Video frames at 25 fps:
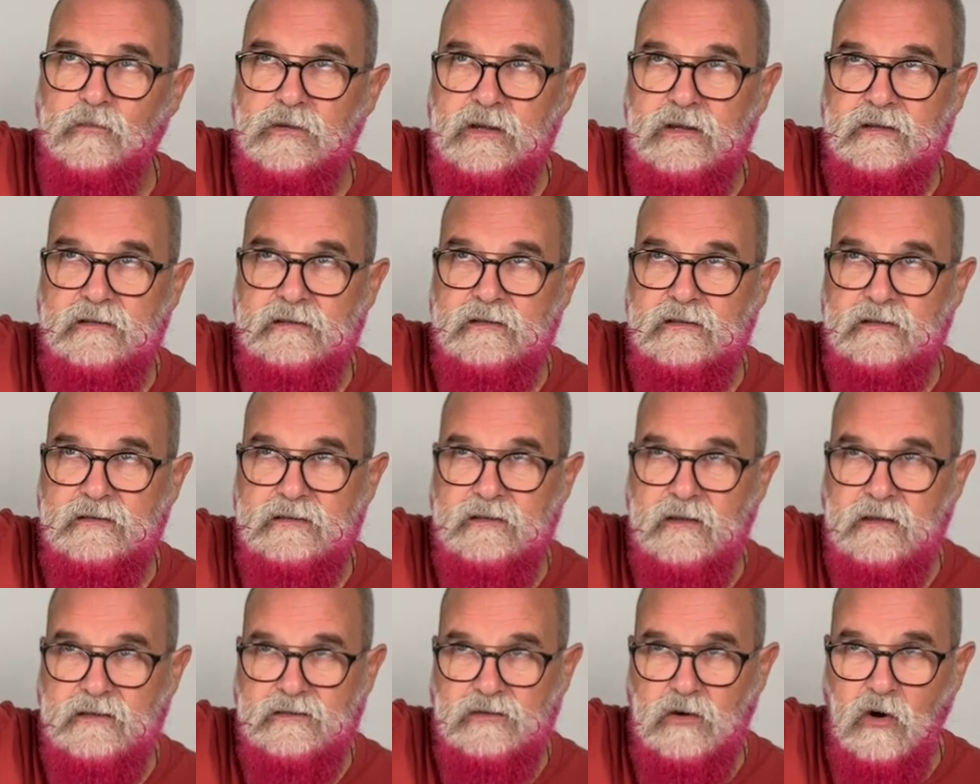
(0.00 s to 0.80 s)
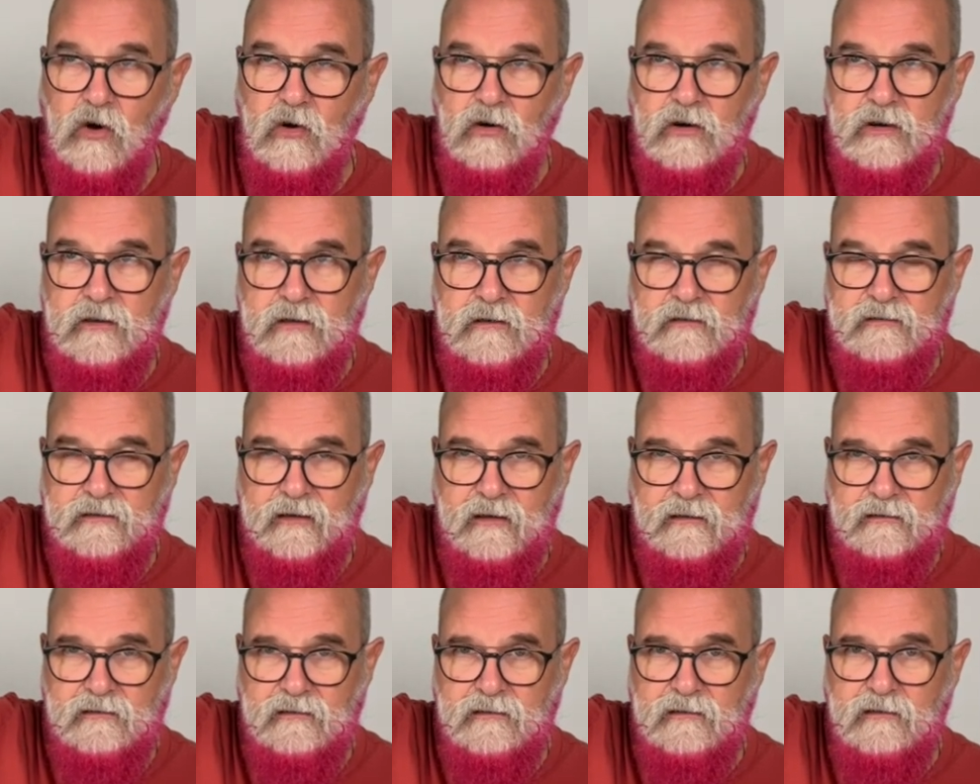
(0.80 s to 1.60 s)
There's a hole in the
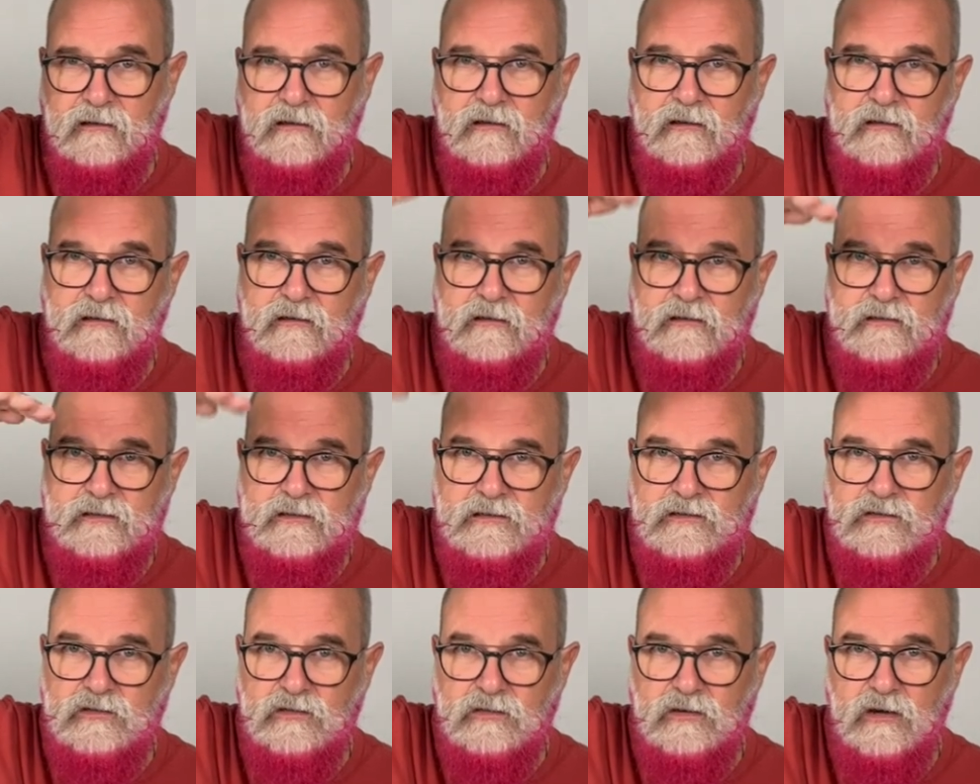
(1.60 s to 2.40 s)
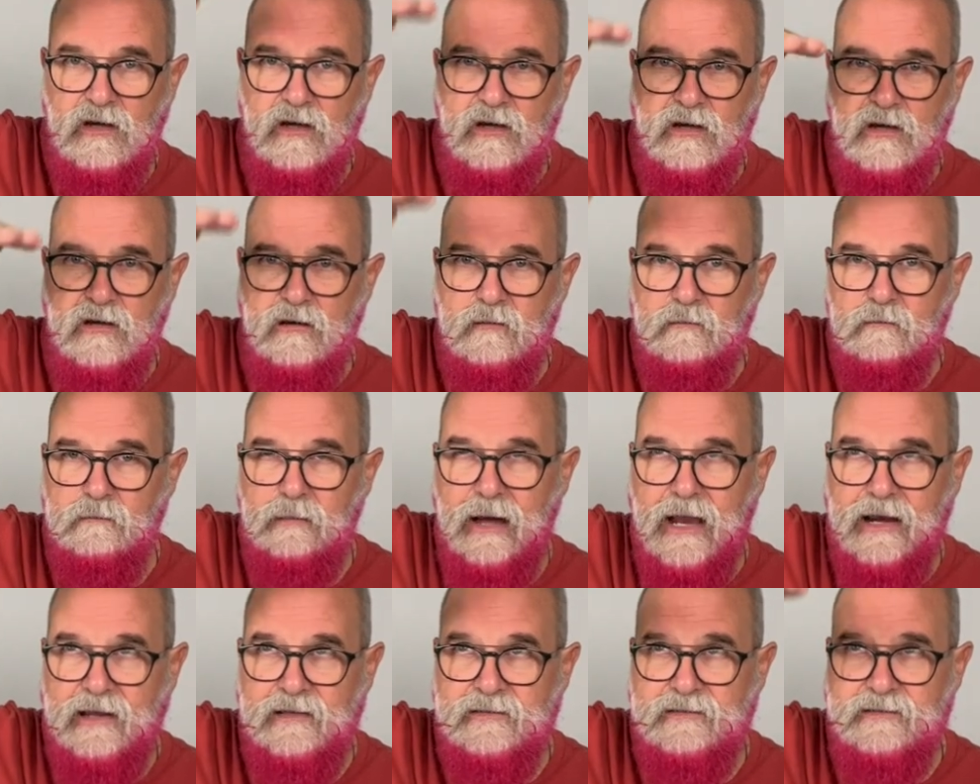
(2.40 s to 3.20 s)
center. This is to
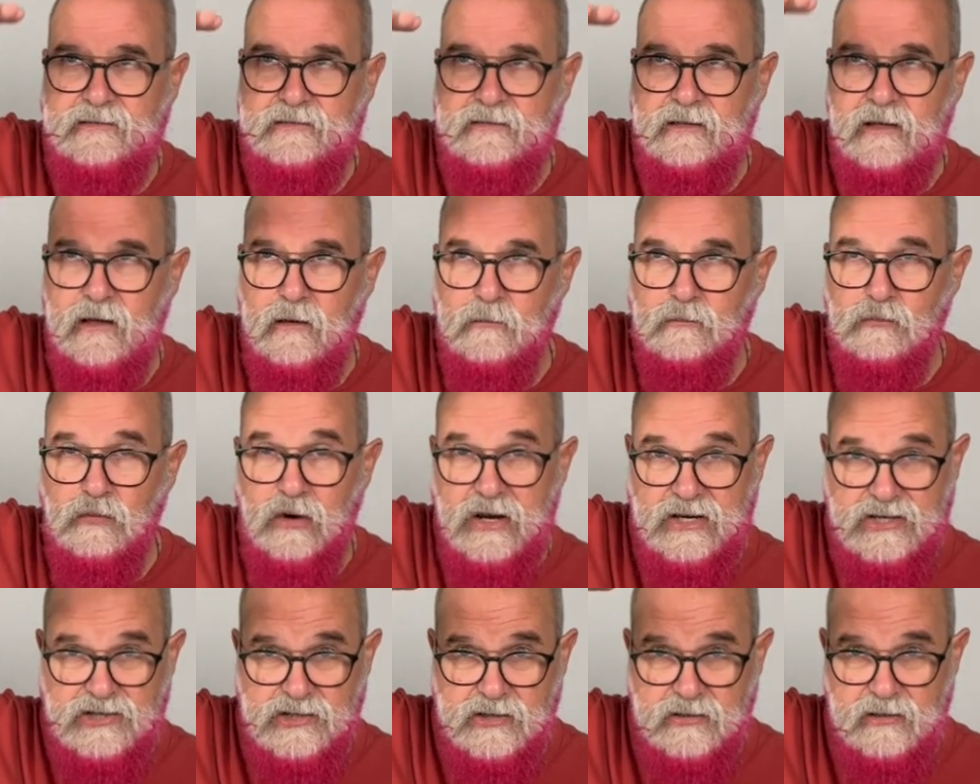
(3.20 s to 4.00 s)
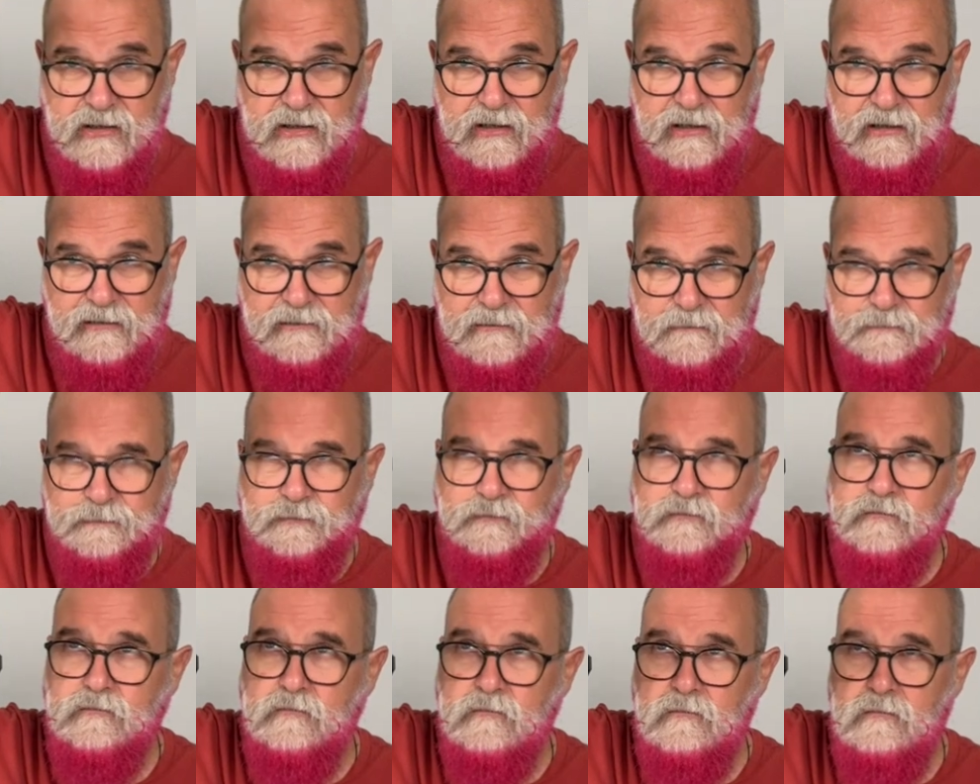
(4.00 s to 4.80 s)
balance pressure in it.
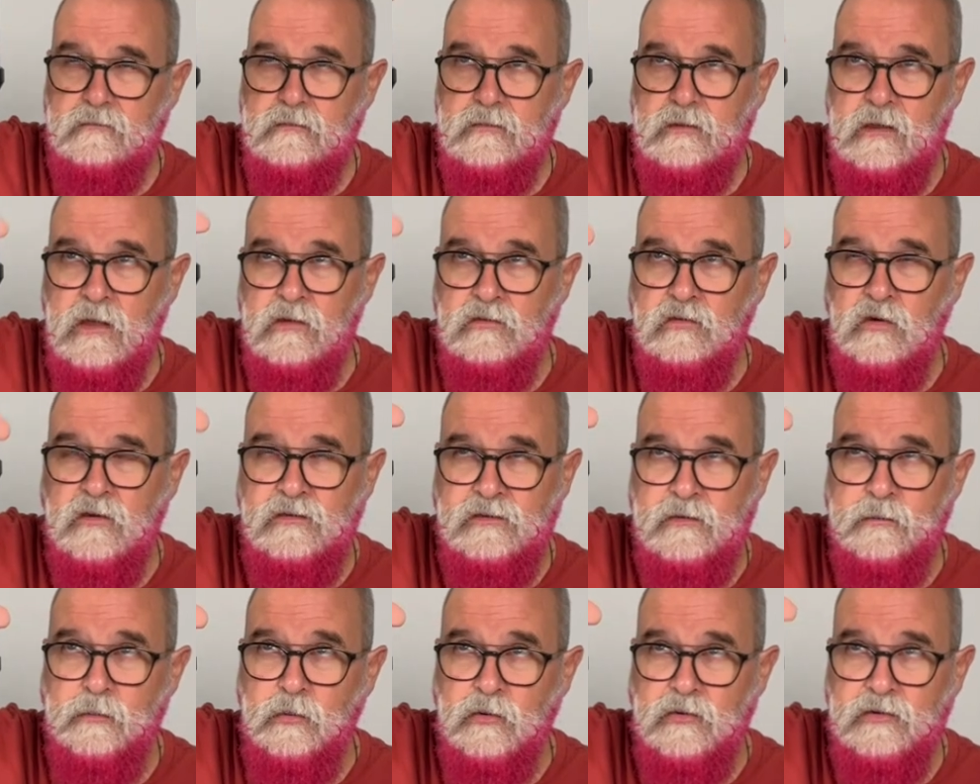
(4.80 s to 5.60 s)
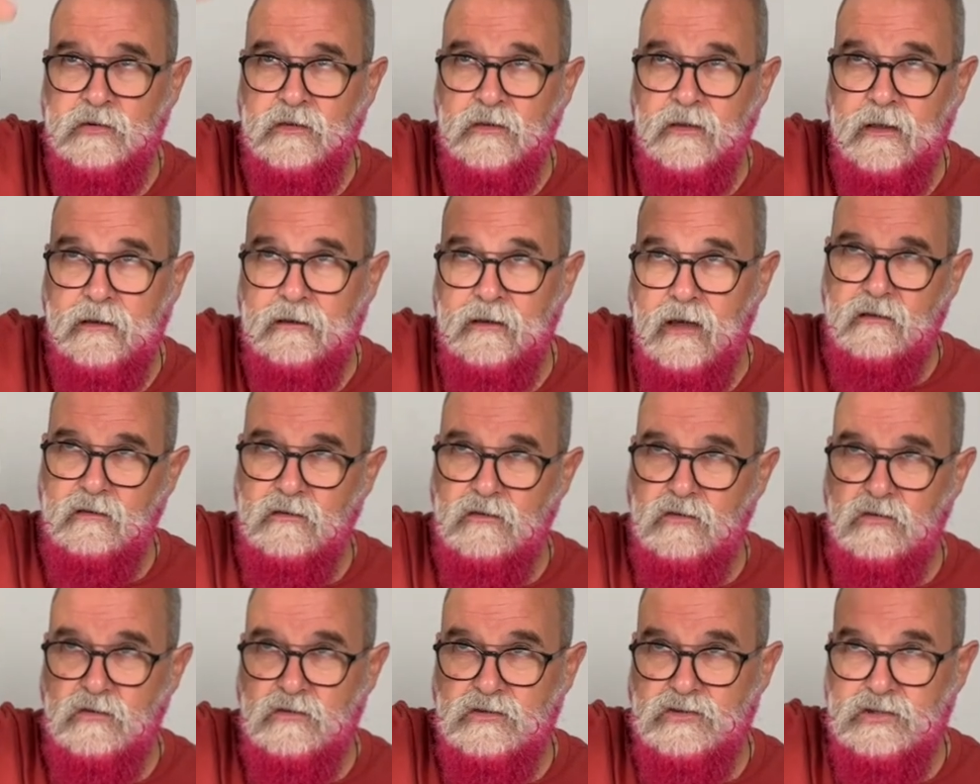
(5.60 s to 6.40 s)
So it's important that
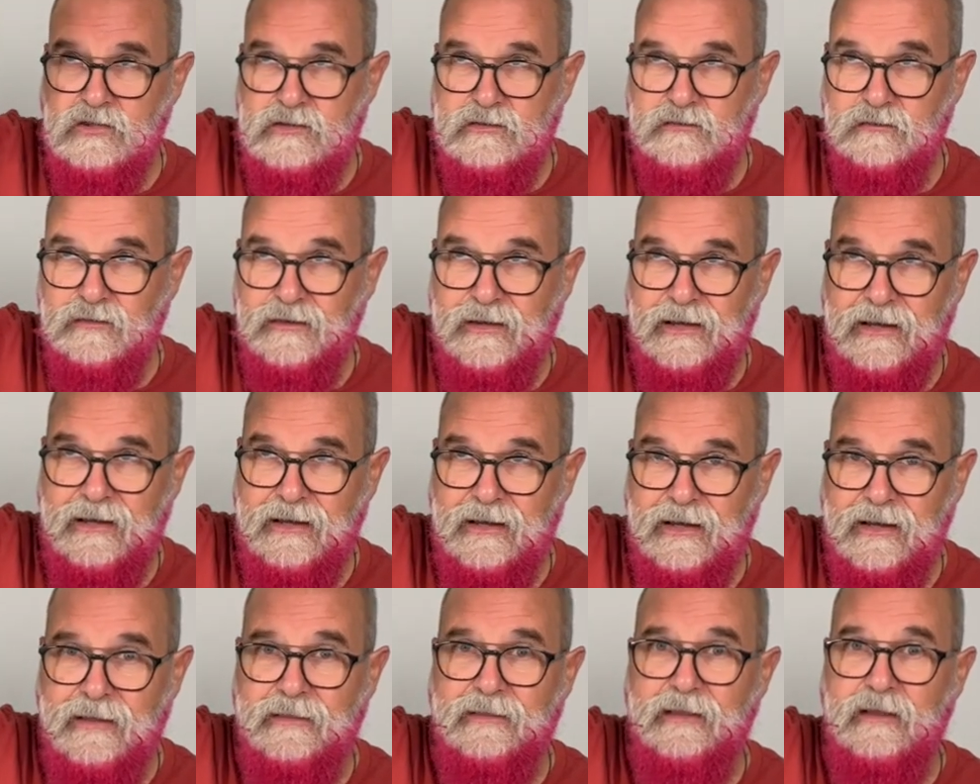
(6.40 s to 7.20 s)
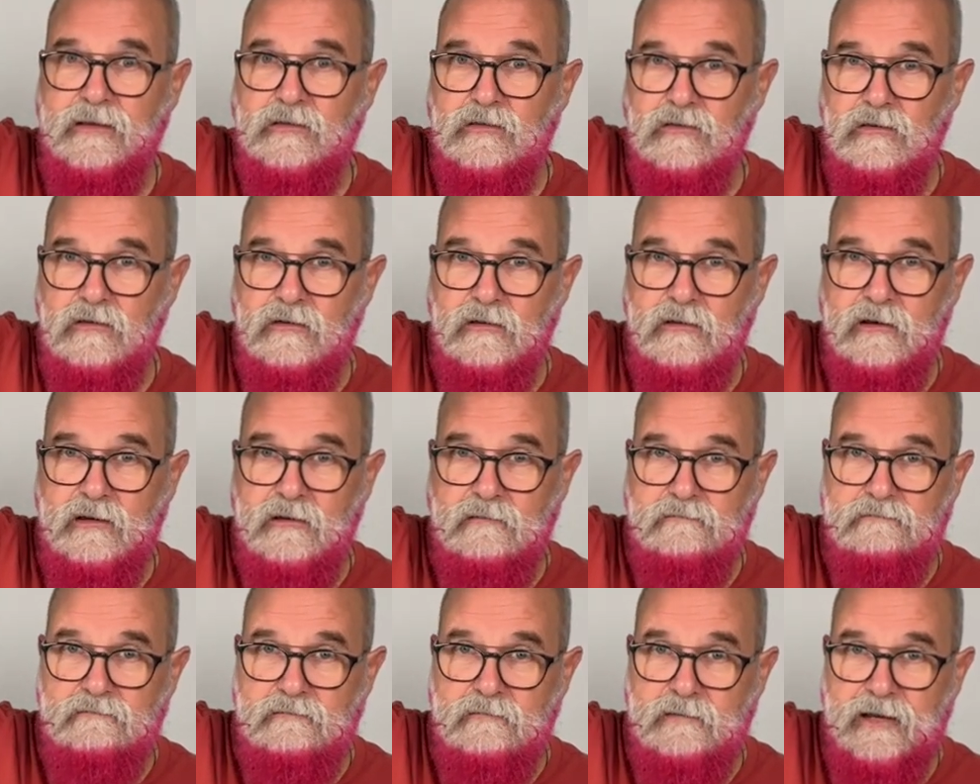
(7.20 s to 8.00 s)
you just feel and then you
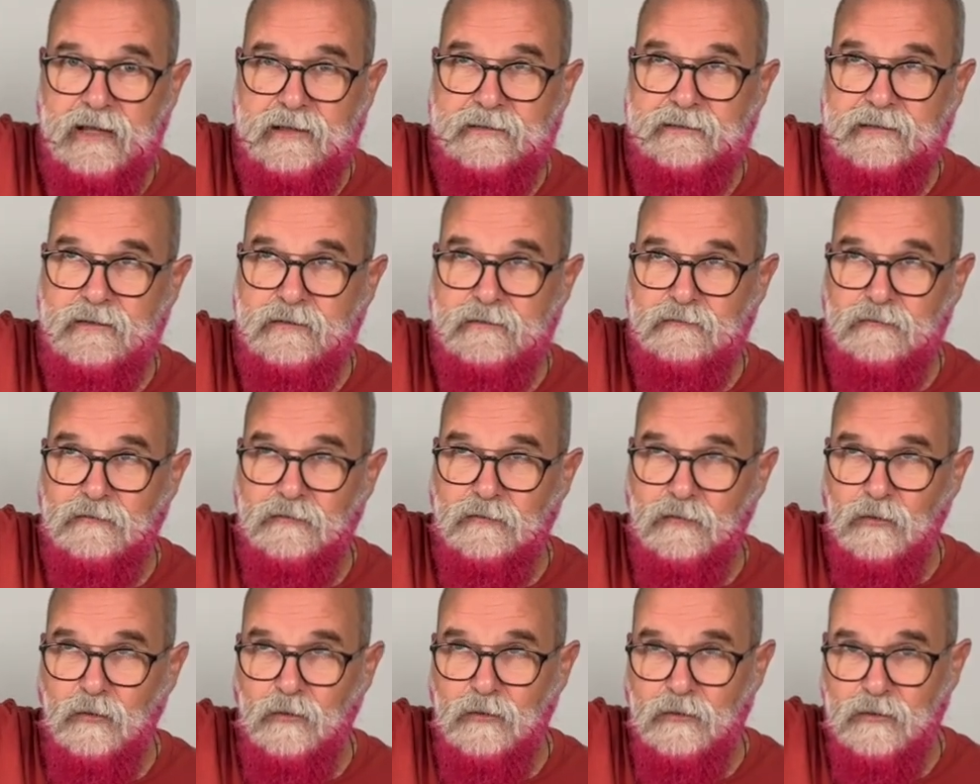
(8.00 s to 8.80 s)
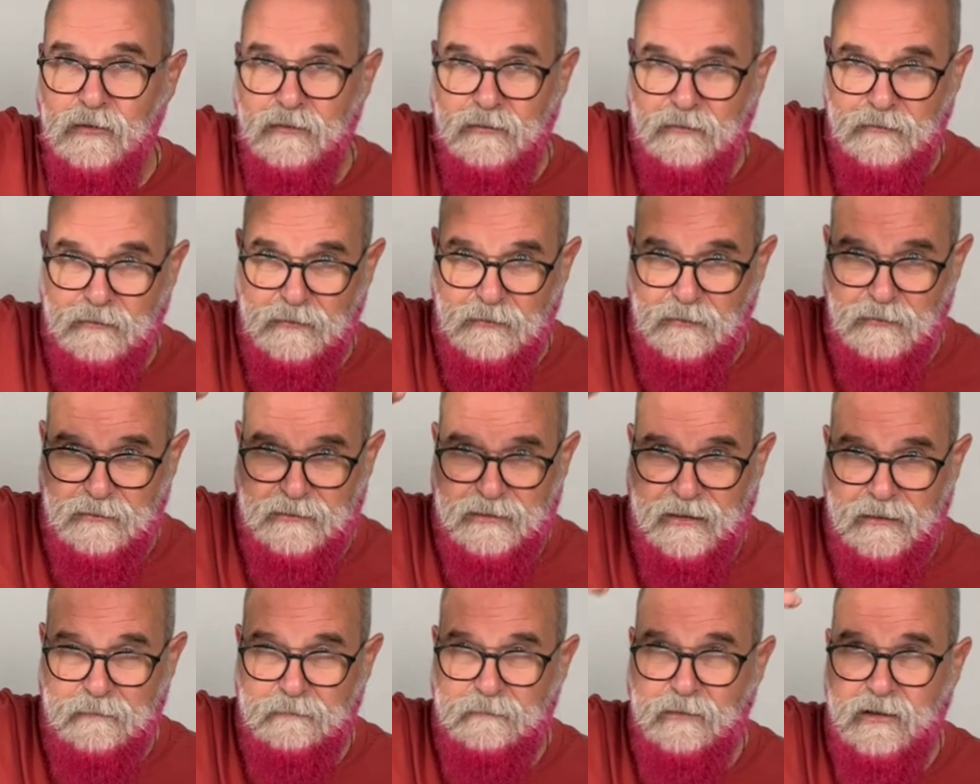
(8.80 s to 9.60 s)
let it fall, go
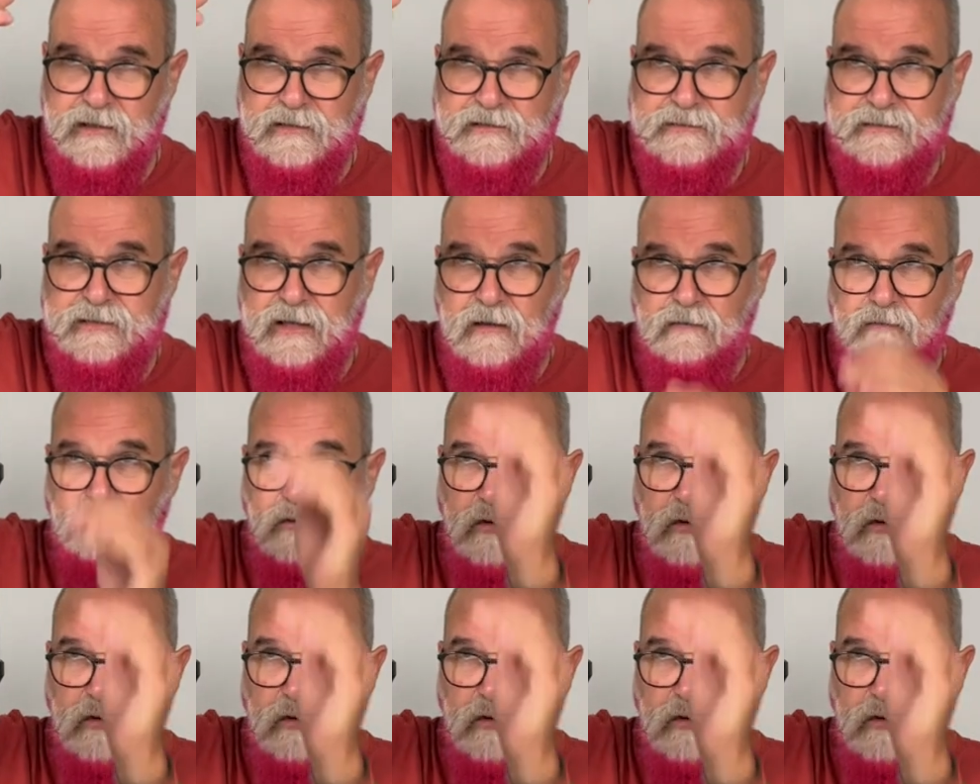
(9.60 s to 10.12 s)
down by itself.